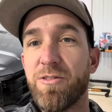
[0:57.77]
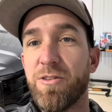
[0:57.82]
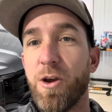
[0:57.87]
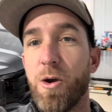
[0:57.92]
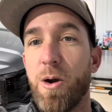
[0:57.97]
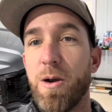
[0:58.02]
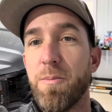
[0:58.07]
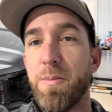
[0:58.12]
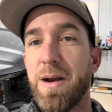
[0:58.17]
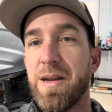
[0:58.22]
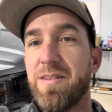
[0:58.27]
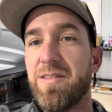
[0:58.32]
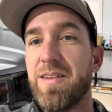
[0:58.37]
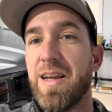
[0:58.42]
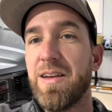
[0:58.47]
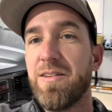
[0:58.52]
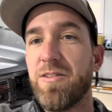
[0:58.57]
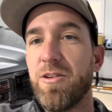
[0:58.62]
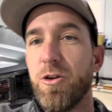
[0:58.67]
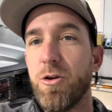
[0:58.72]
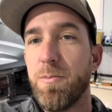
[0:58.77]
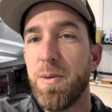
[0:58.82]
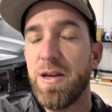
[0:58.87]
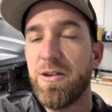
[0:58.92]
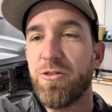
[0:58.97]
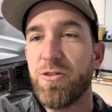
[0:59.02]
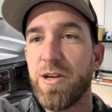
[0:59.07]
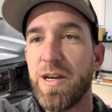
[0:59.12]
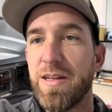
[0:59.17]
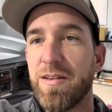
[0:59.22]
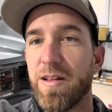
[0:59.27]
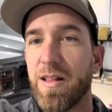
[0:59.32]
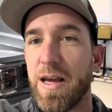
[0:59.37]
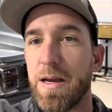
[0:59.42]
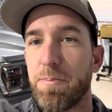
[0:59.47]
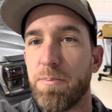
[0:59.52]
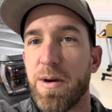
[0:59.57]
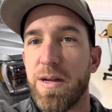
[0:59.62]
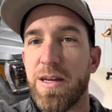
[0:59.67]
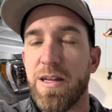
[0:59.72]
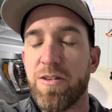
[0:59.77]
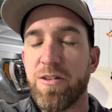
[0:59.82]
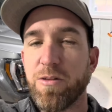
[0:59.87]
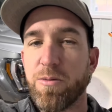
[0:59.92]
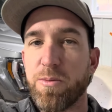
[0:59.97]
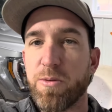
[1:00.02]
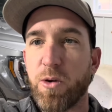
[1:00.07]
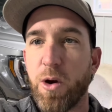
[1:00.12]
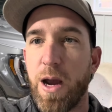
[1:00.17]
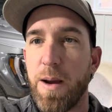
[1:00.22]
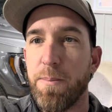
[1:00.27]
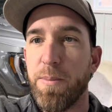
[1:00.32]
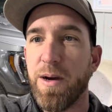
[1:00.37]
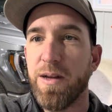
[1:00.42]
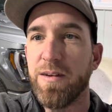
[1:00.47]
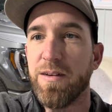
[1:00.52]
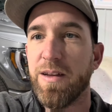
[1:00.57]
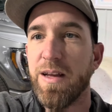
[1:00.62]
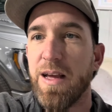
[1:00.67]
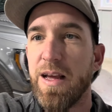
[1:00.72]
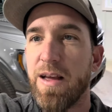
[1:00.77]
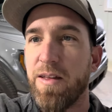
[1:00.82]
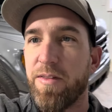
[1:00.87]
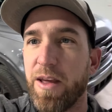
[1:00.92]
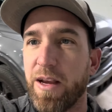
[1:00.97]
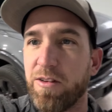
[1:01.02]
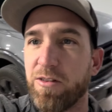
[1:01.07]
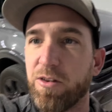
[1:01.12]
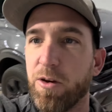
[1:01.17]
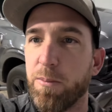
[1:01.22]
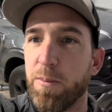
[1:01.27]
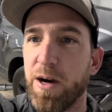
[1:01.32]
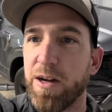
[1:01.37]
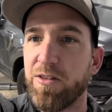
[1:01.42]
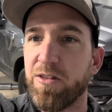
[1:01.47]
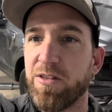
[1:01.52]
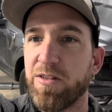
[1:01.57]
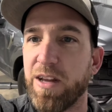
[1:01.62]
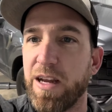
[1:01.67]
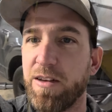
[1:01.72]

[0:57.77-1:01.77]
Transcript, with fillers: So everybody stay tuned. Make sure you hit the like button, hit the subscribe button. Thanks so much. Stay